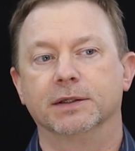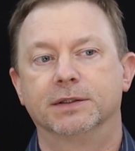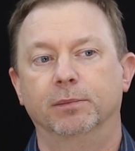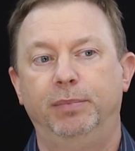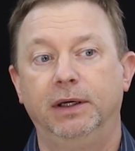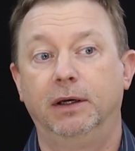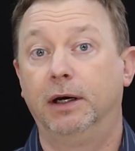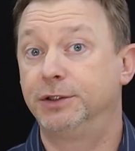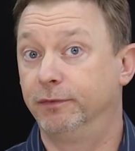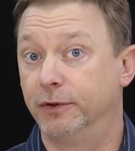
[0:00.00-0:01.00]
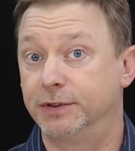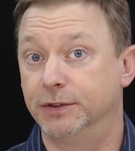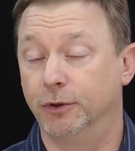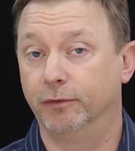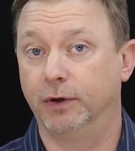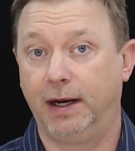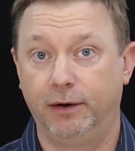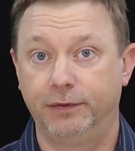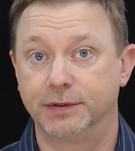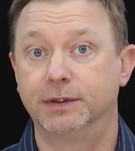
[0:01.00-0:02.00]
some big controversies over
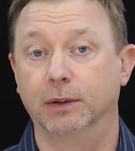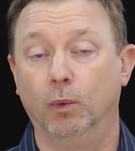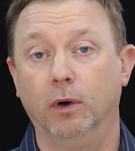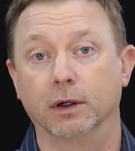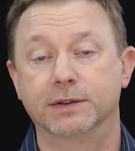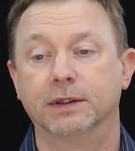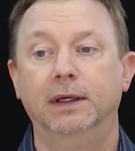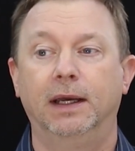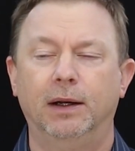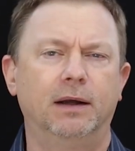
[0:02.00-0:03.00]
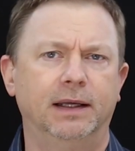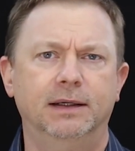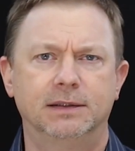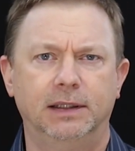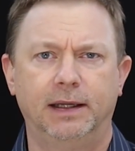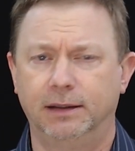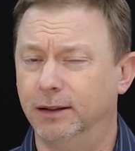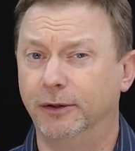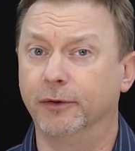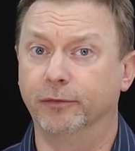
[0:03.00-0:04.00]
how this thing works, and I'll get into that in
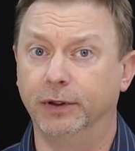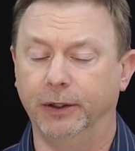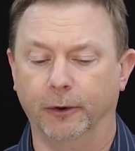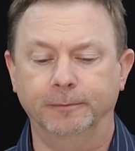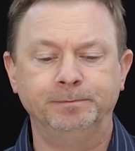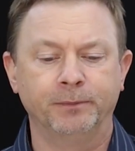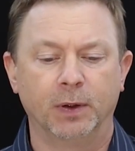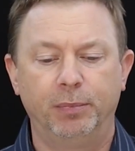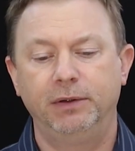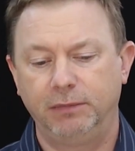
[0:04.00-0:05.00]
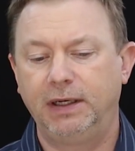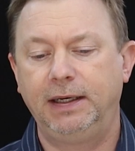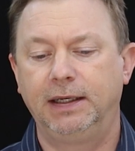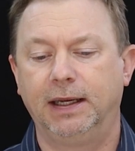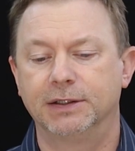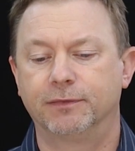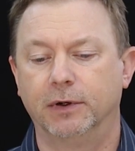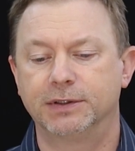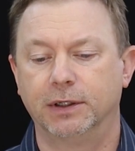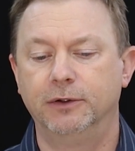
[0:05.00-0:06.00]
another video. But in any case,
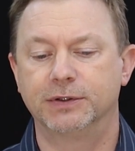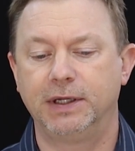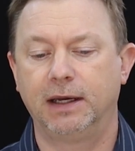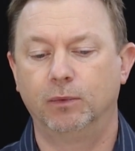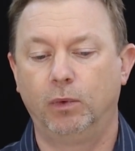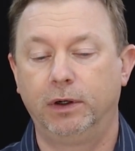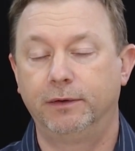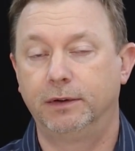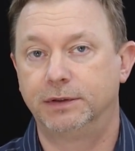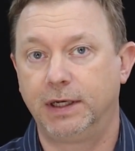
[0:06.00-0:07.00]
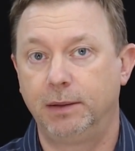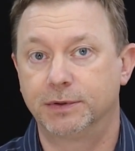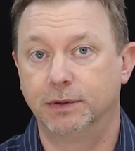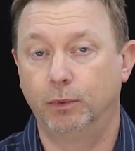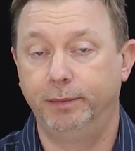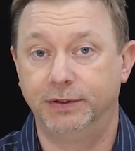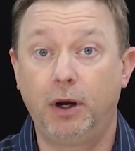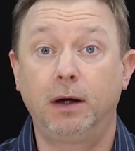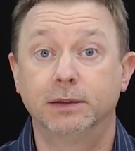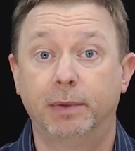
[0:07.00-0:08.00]
for us to understand what are the types that will be
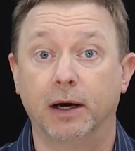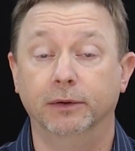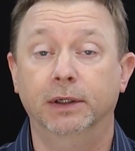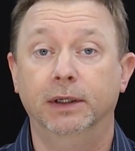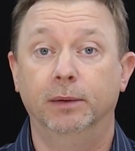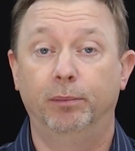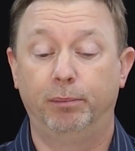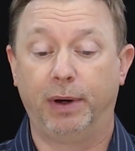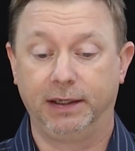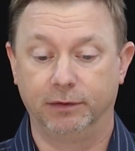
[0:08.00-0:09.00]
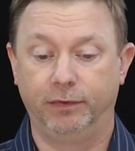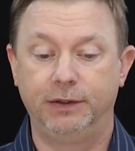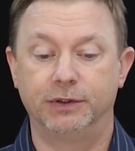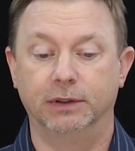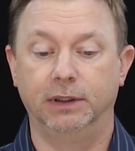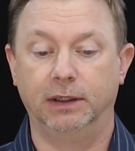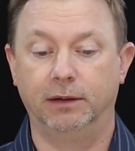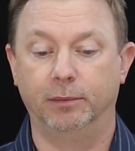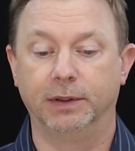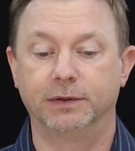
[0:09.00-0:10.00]
talked about by convention
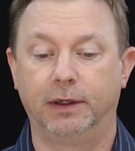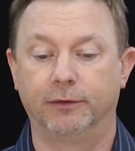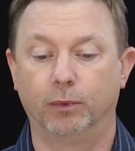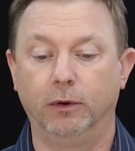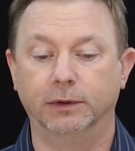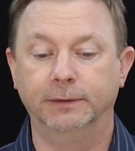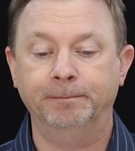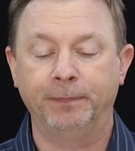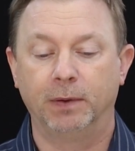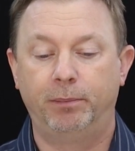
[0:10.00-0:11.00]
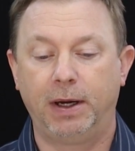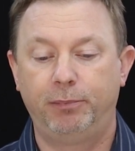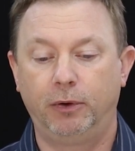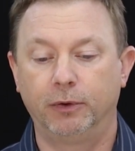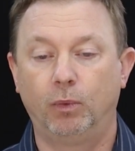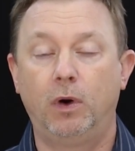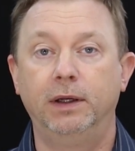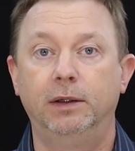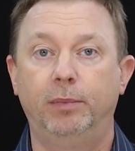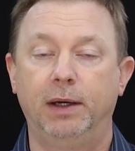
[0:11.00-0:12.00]
in the mental health world, Bipolar
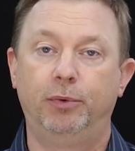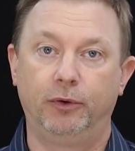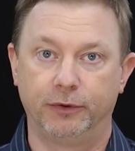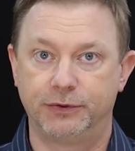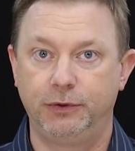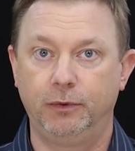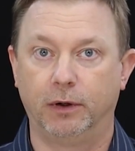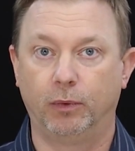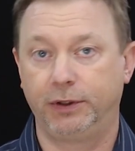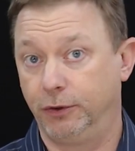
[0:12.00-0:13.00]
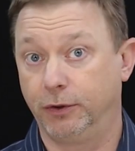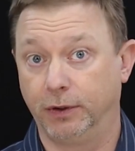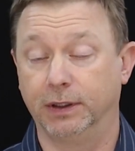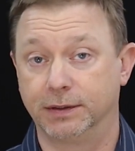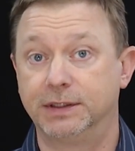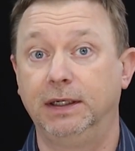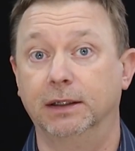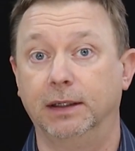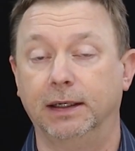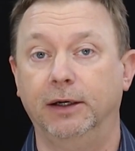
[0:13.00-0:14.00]
1 and Bipolar 2 are what you're going to see
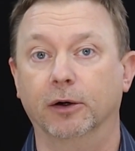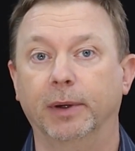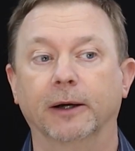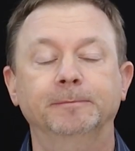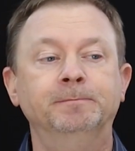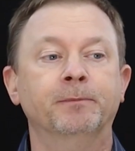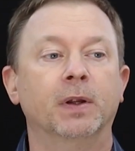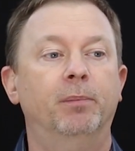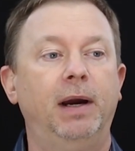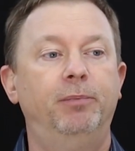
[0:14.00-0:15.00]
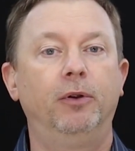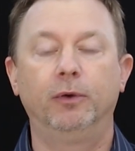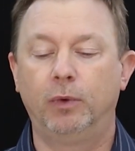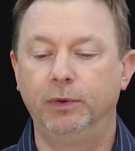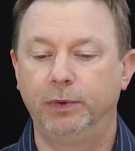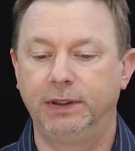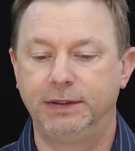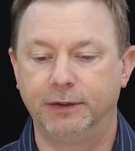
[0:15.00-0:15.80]
and hear about. Bipolar 1 really